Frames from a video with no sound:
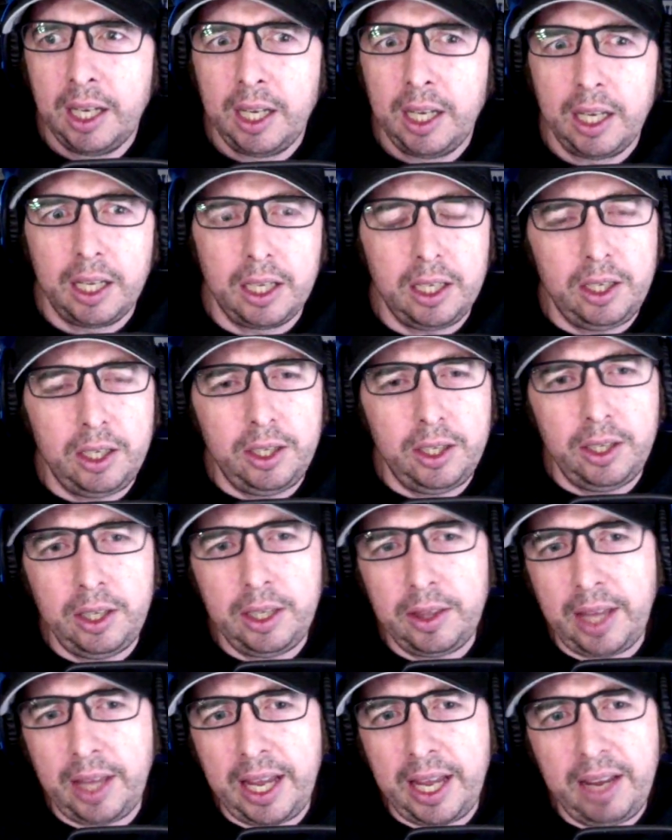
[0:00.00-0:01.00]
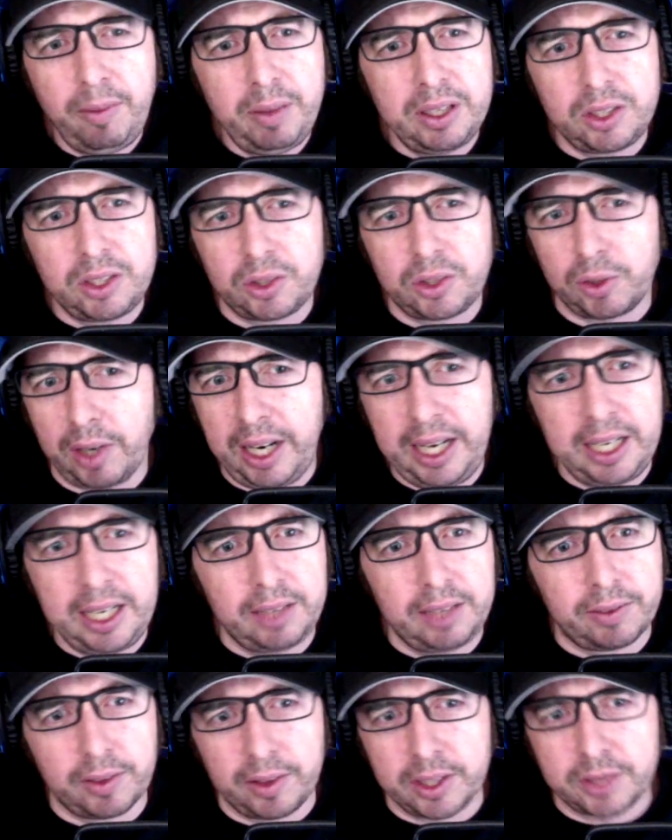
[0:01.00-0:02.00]
they've been training
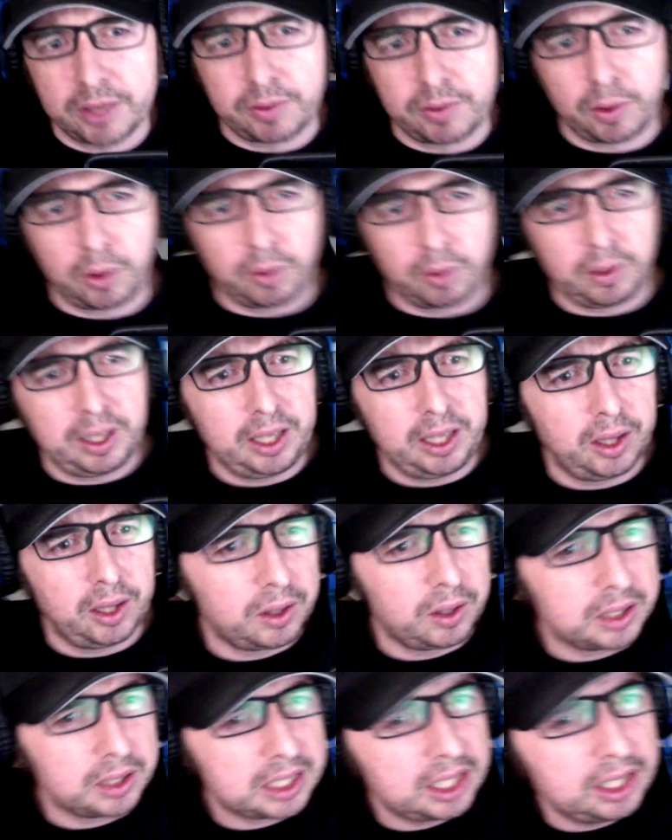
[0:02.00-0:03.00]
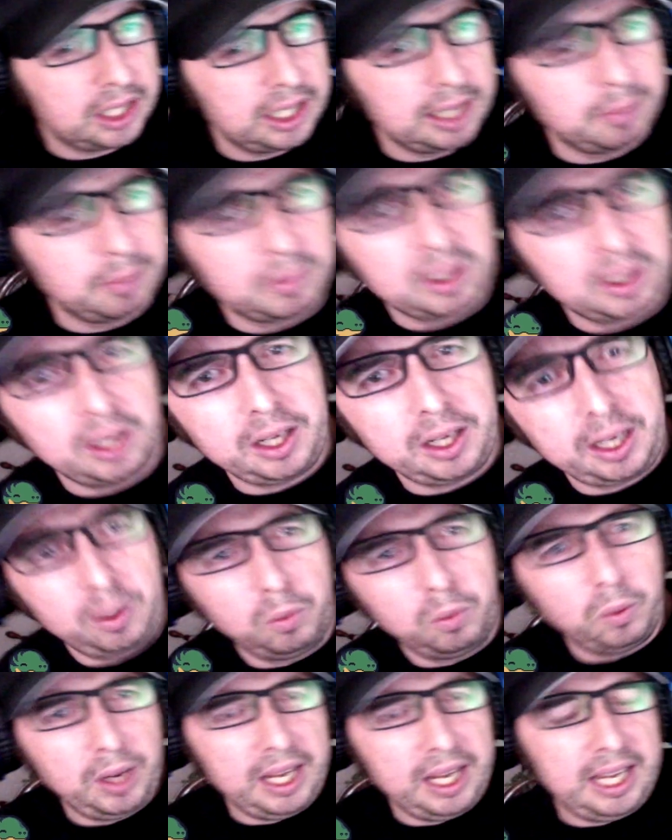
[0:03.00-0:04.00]
for this for a really long time.
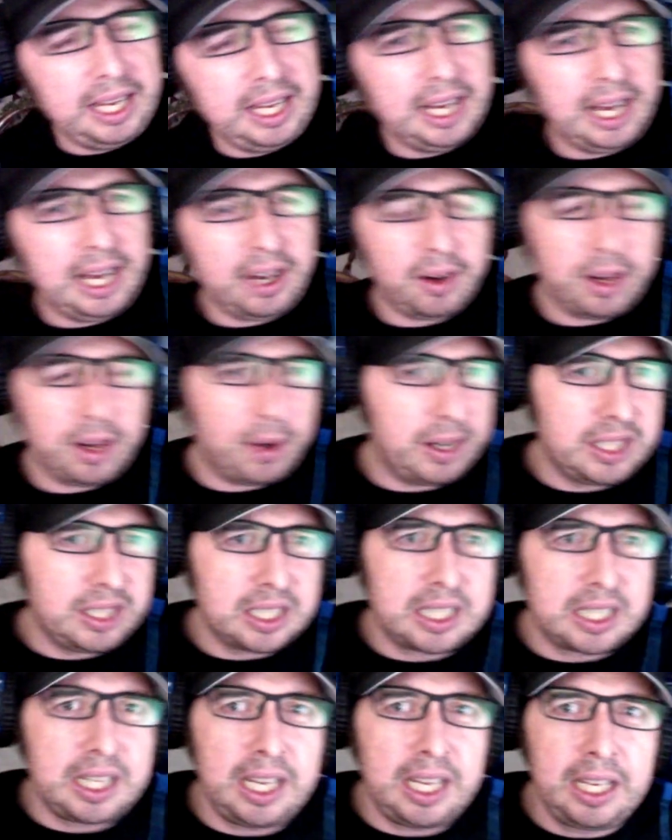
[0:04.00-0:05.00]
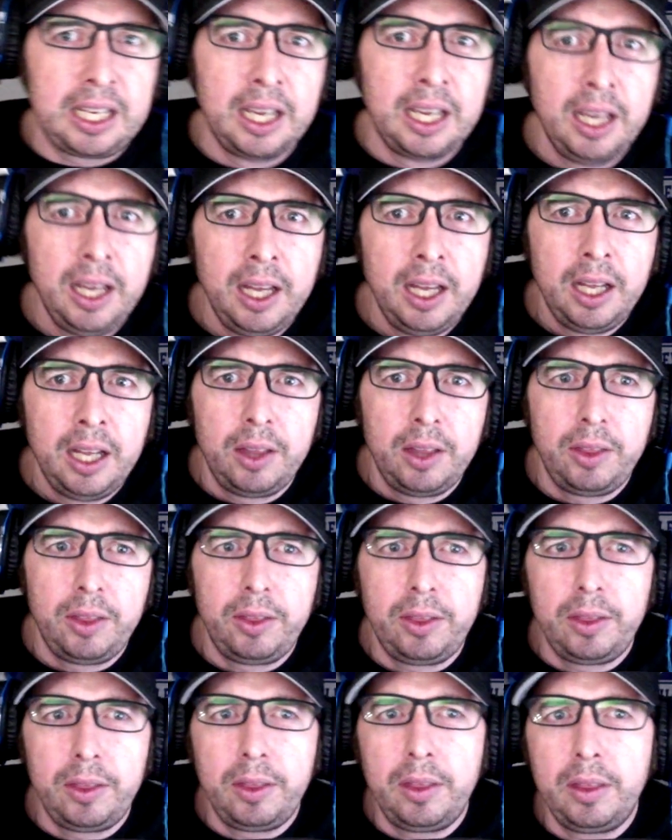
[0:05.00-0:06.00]
Cutting weight. I don't know. I just think
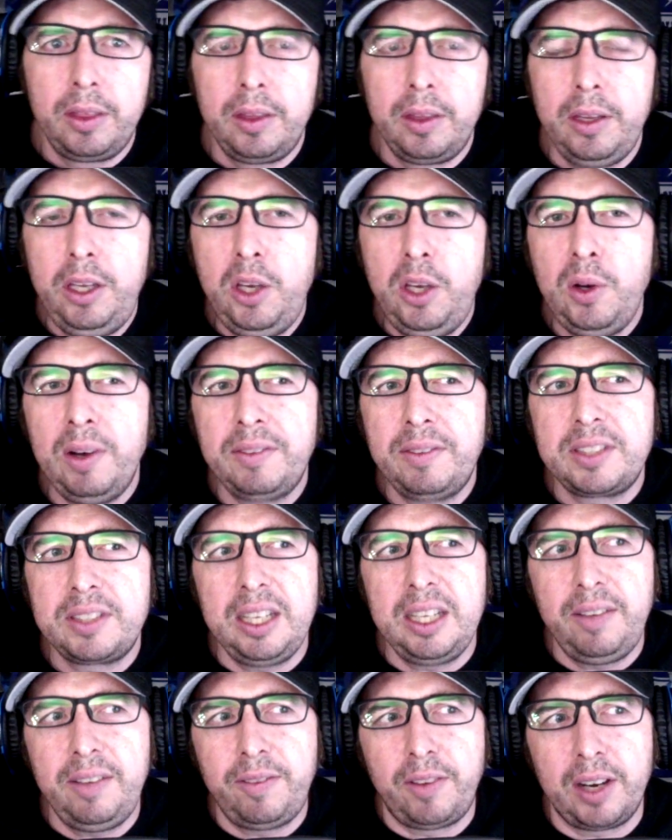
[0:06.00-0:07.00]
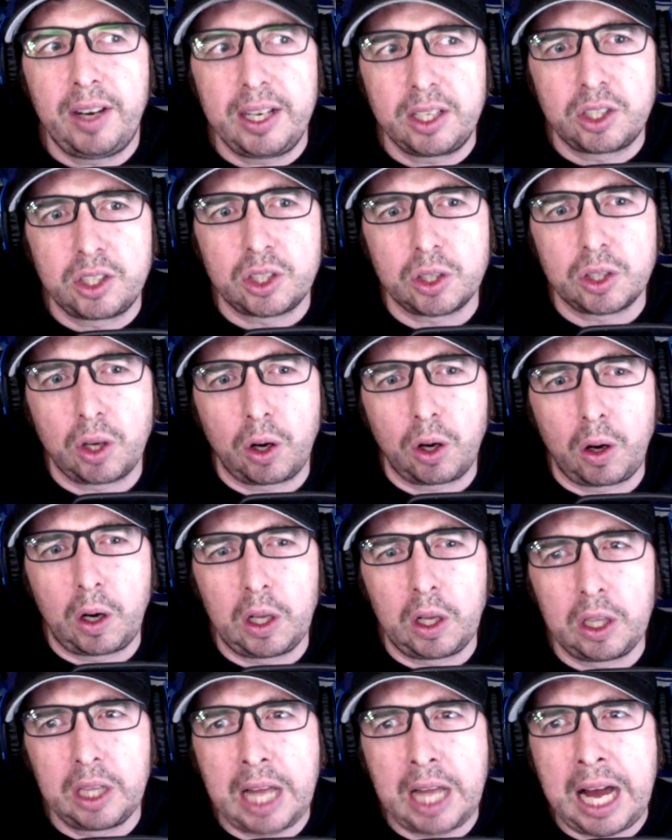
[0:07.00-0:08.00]
UFC fights are a
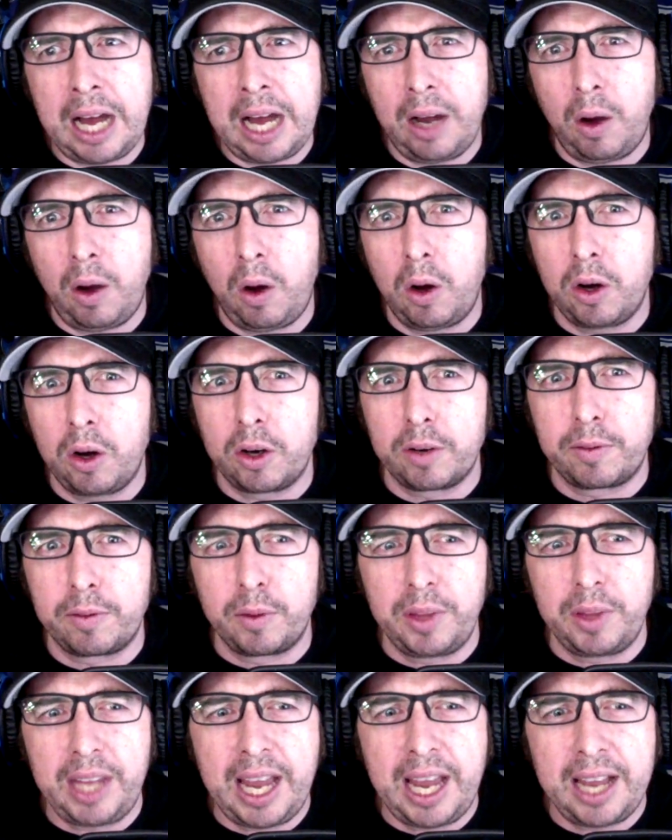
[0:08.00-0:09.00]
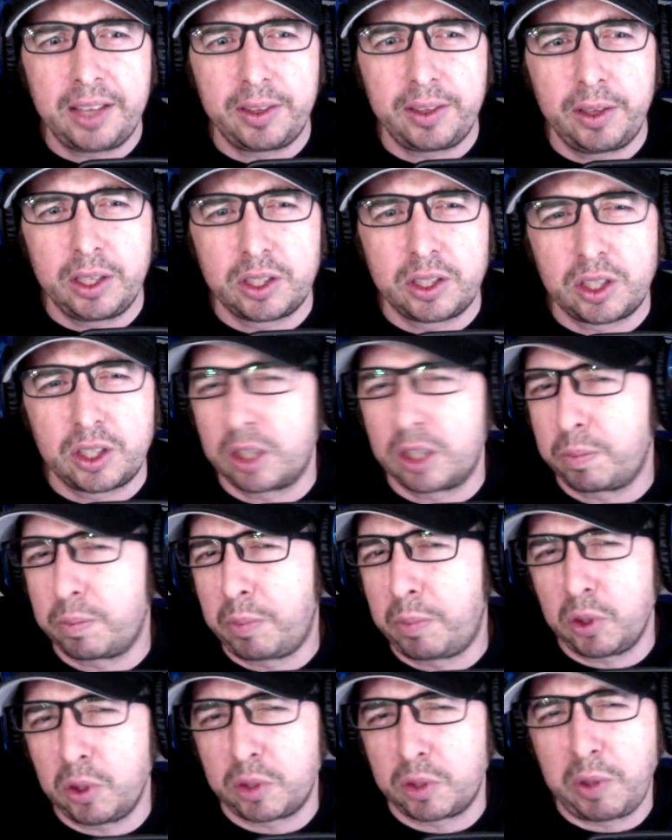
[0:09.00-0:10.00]
lot harder for the athletes to
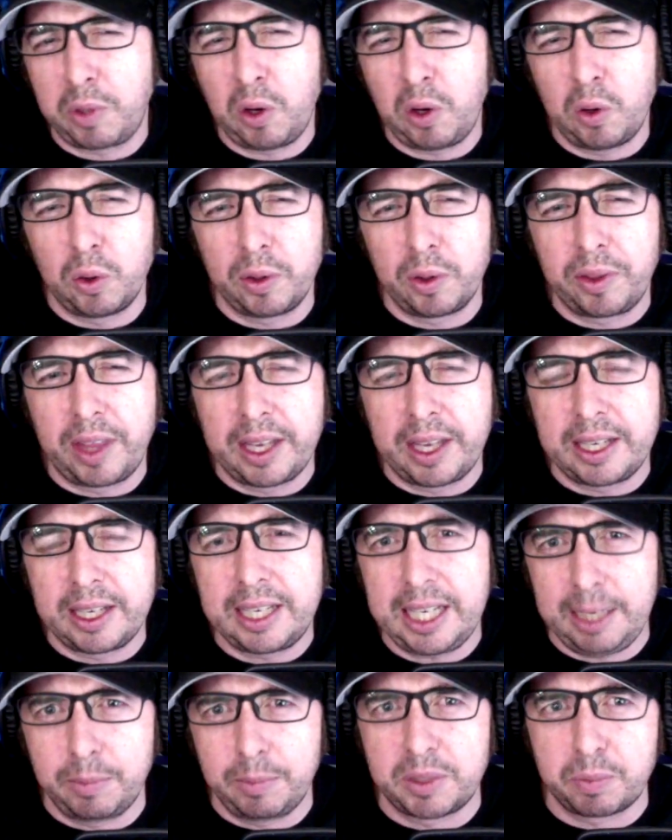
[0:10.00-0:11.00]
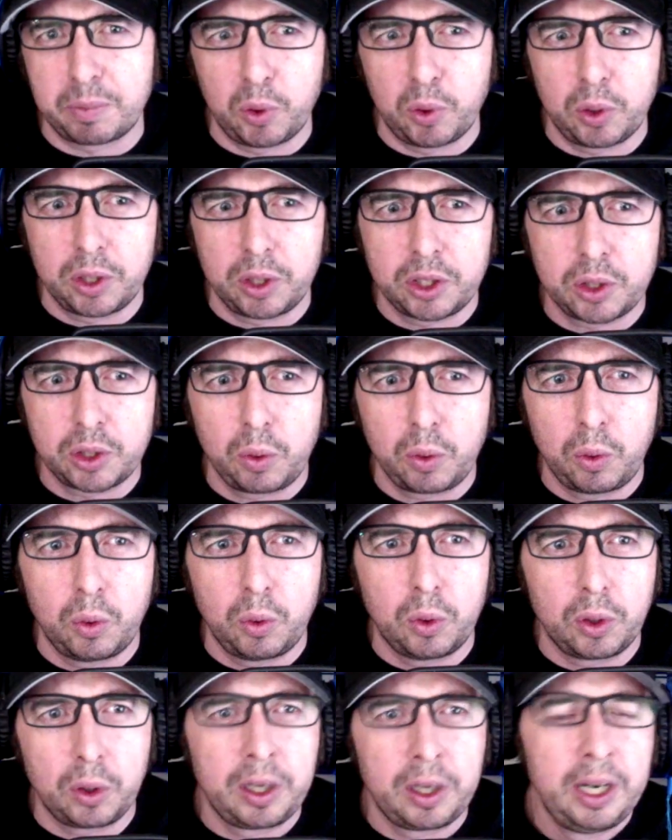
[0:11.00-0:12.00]
postpone than team sports or